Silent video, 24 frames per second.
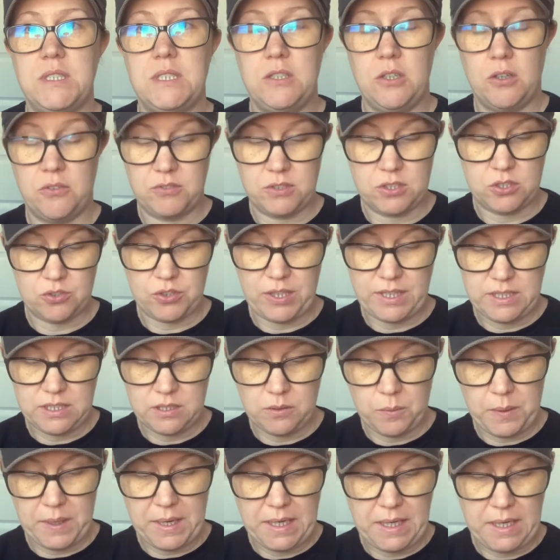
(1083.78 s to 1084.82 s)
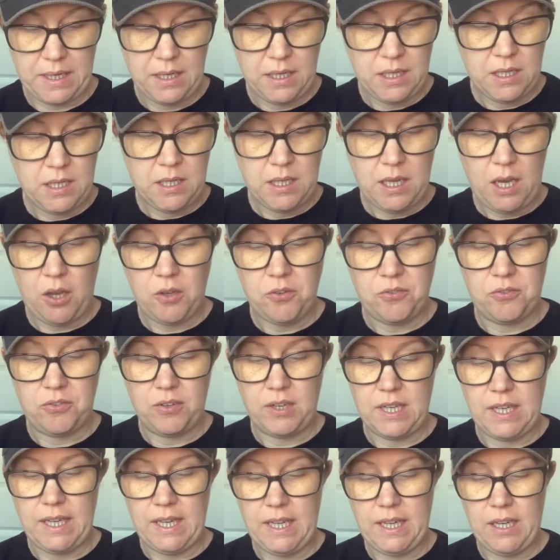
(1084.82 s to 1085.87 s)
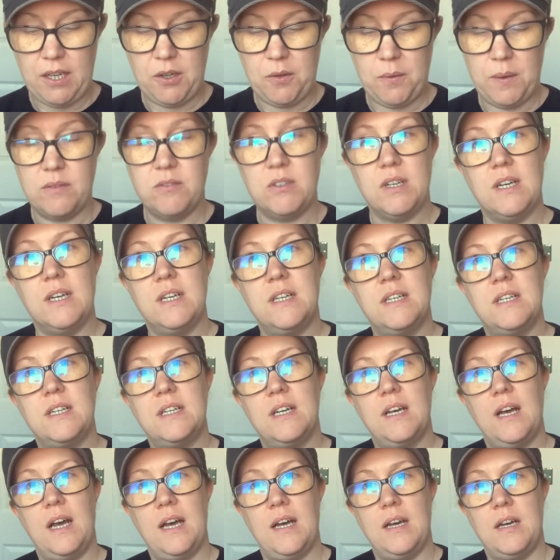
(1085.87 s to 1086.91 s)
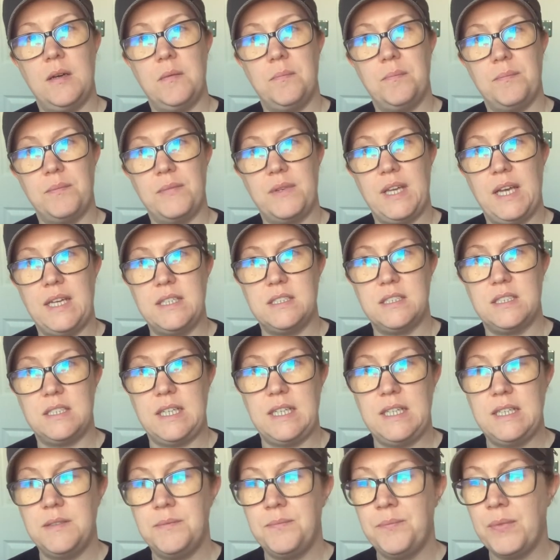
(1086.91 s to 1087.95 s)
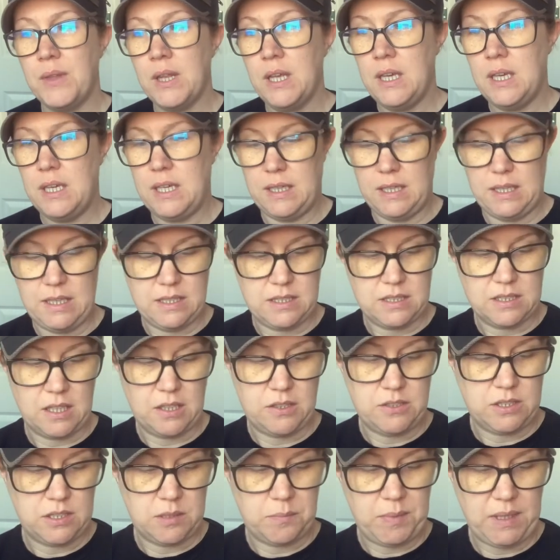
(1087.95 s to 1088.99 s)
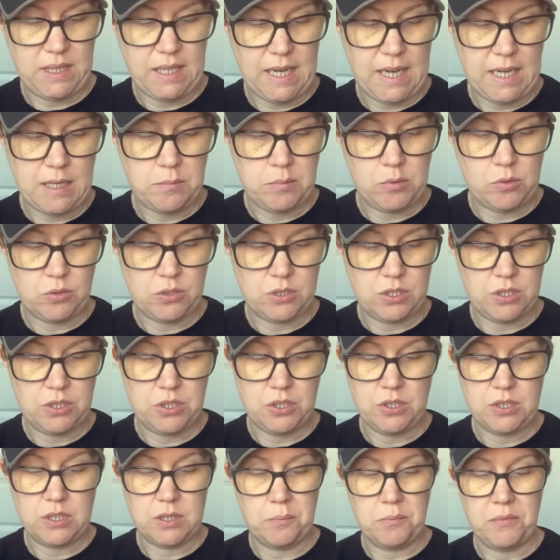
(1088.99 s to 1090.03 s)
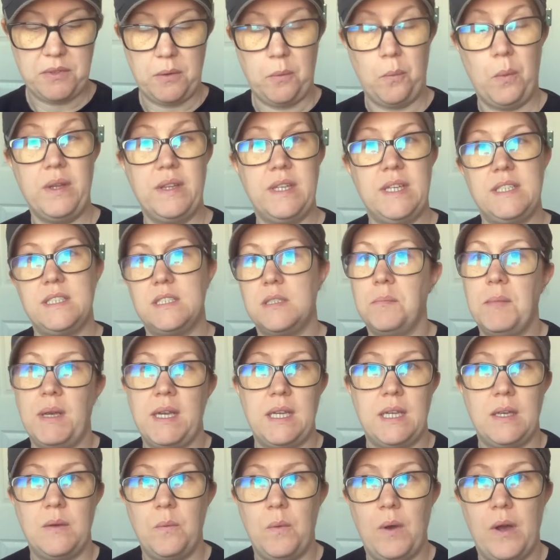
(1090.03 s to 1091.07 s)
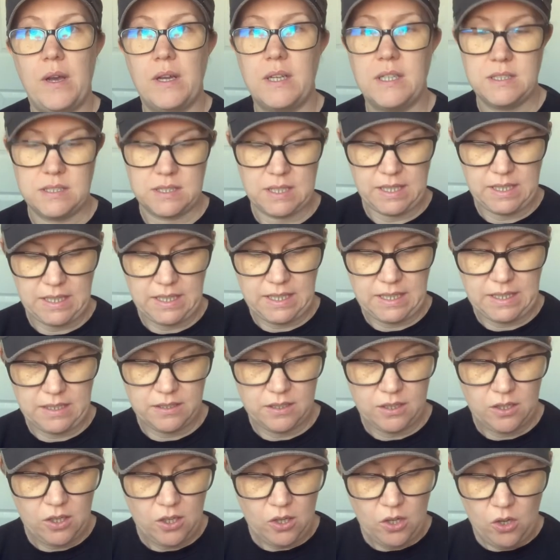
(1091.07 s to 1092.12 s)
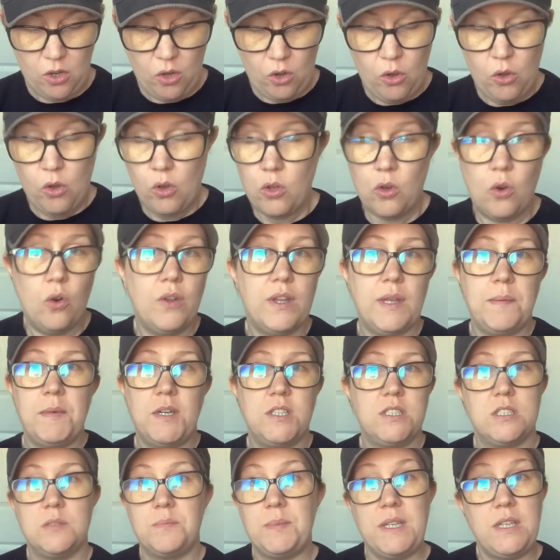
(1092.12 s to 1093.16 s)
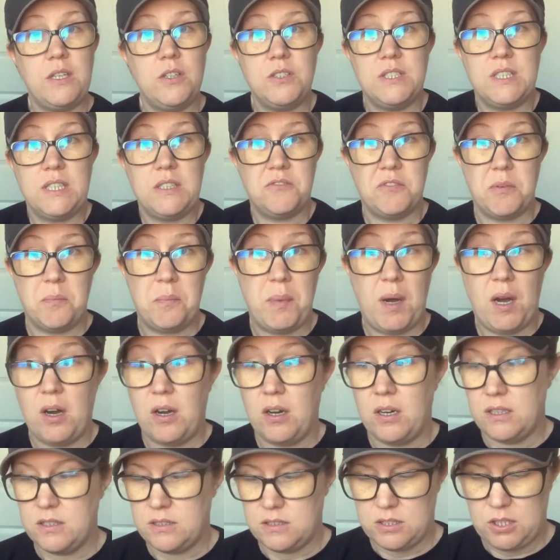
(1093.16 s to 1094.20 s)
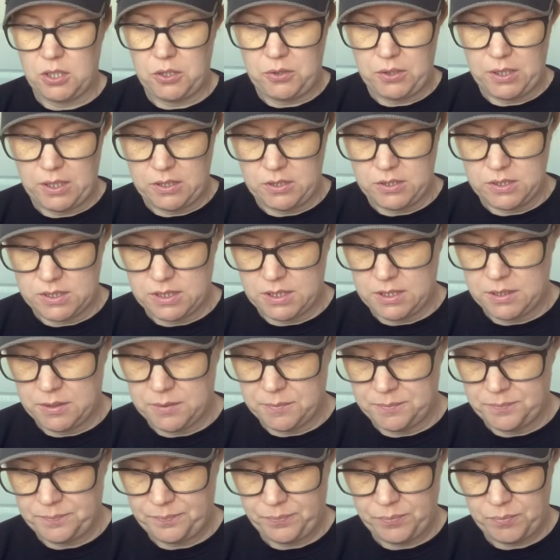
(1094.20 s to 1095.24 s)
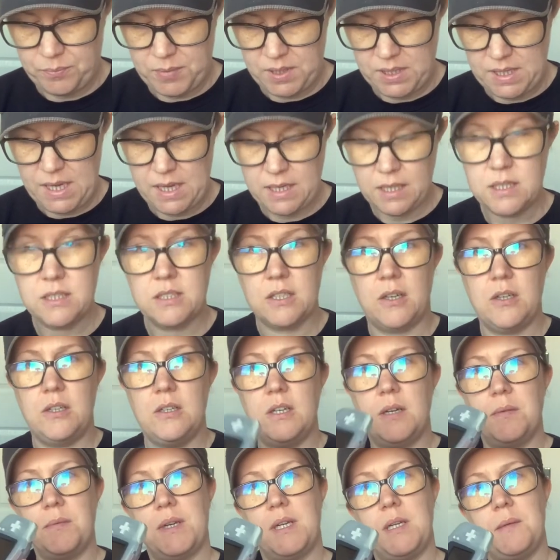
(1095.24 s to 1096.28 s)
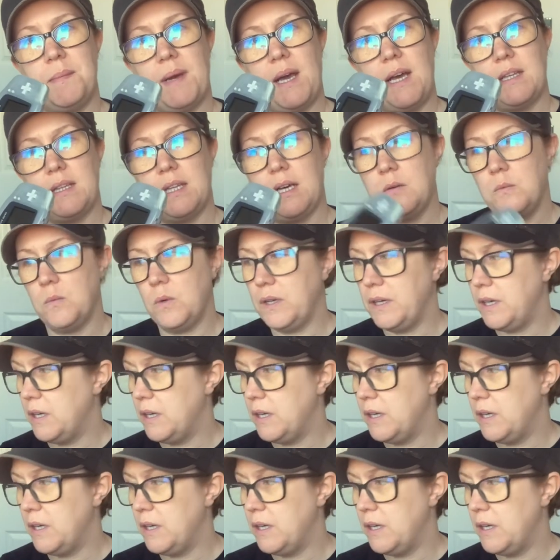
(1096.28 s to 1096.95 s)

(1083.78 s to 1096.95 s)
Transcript: the offer straight away. Hopefully whoever gets it is going to be able to do something with it to make it work as they need, or they might just be using it for parts, who knows. But yeah, so I'm going to pack that one